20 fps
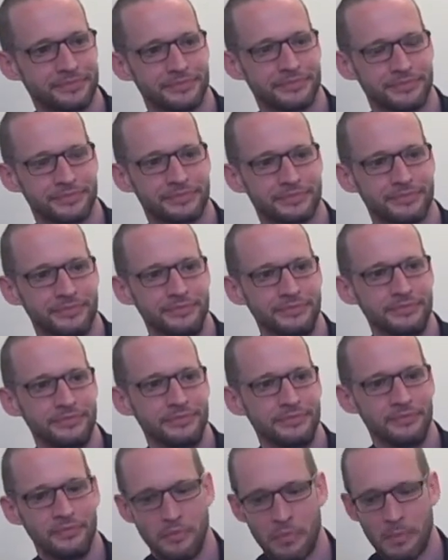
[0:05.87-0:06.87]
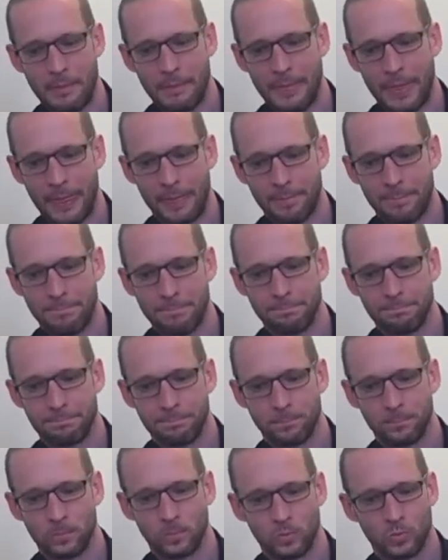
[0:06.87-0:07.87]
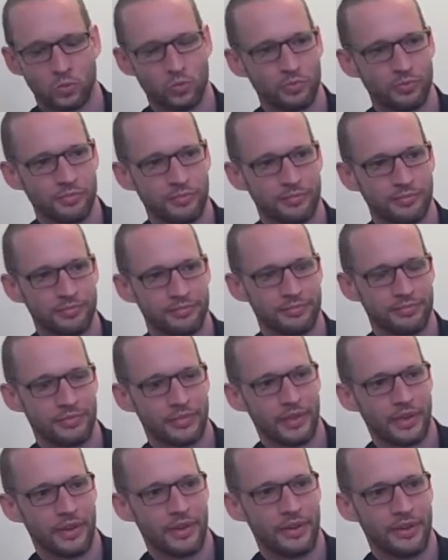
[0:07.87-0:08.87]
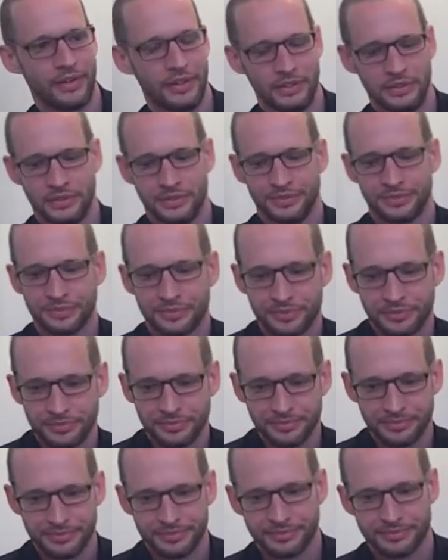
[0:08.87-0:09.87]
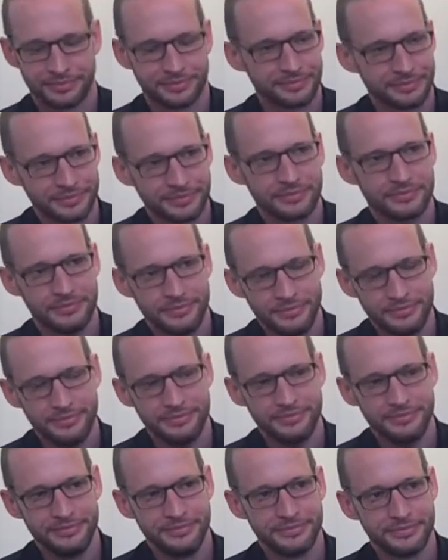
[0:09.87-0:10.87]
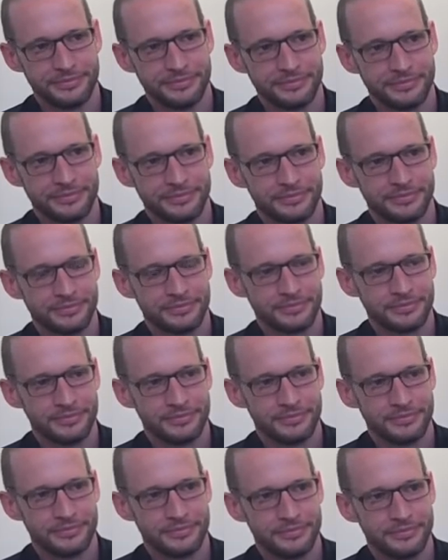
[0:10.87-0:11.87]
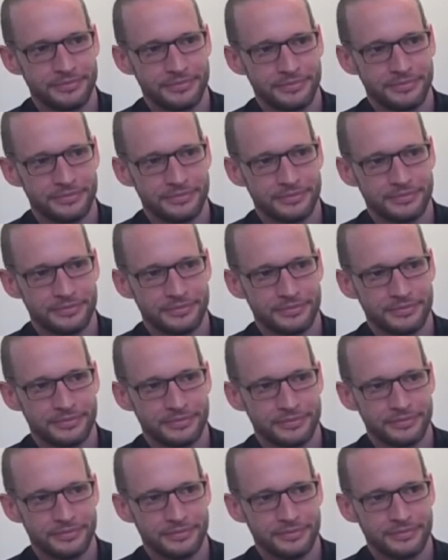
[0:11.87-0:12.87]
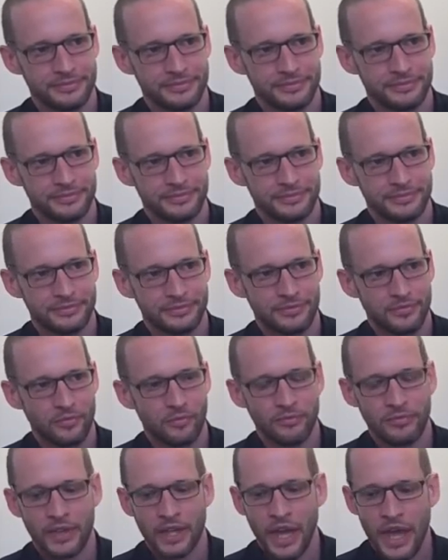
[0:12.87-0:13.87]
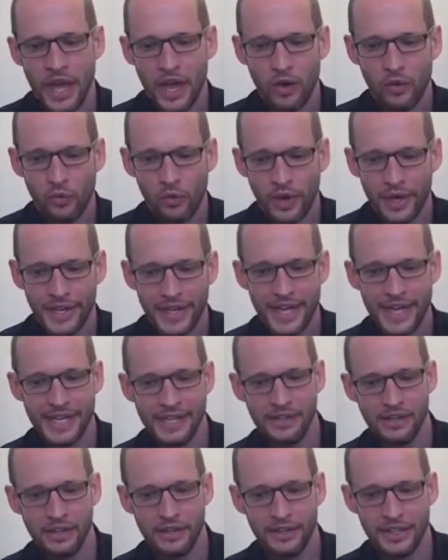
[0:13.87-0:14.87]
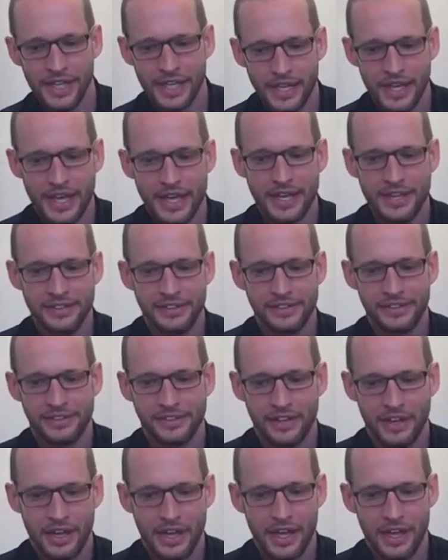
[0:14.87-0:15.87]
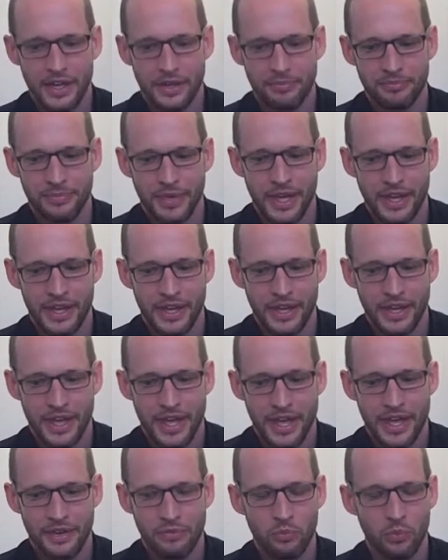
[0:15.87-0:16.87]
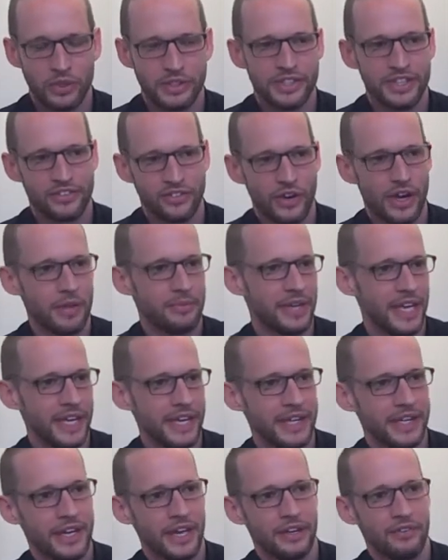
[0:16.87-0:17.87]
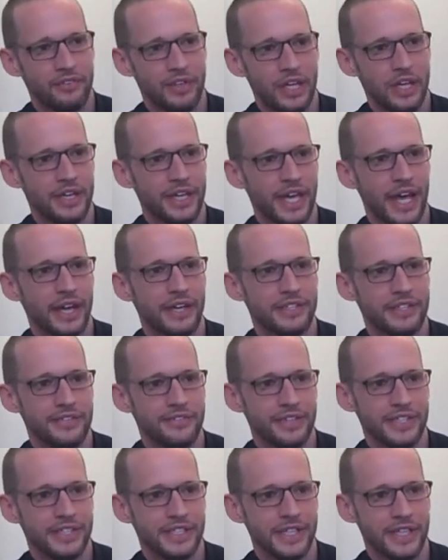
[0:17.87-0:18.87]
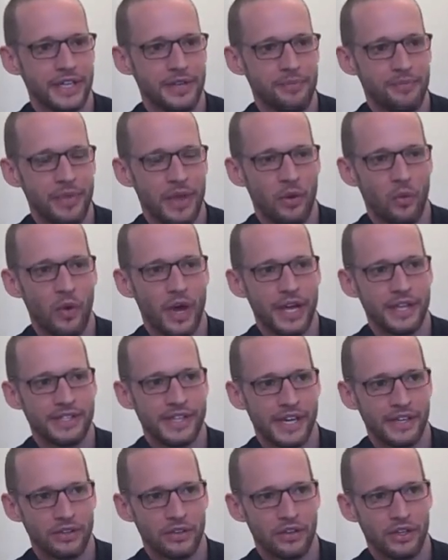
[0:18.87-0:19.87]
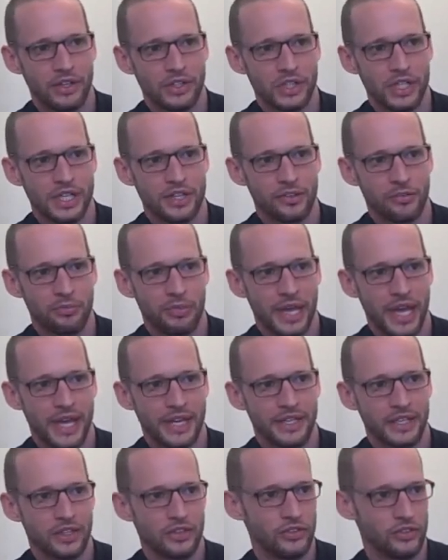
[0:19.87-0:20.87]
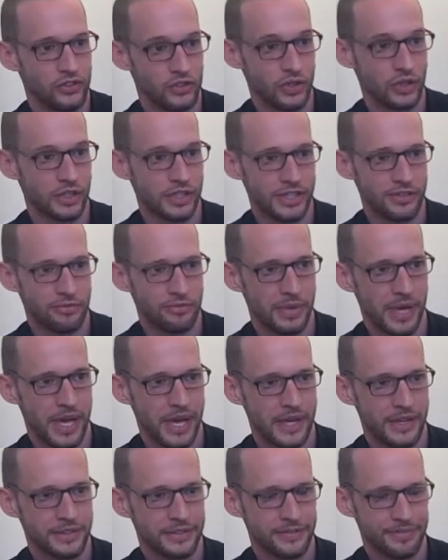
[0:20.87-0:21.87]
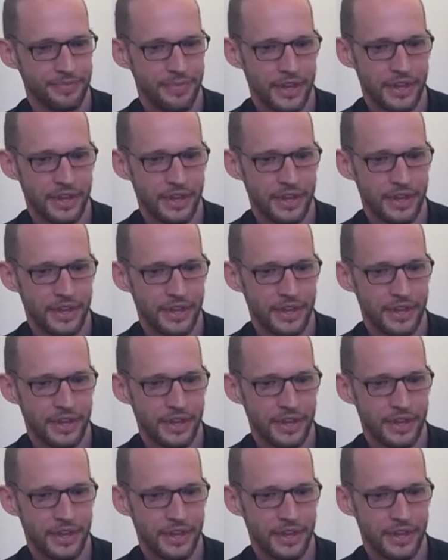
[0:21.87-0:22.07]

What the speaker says: But before we get into detail of the framework, can you just define two terms that are used in there? The first is e-learning. What is e-learning? Right, e-learning is well, describes any kind of learning activity where technology has played a constructive part.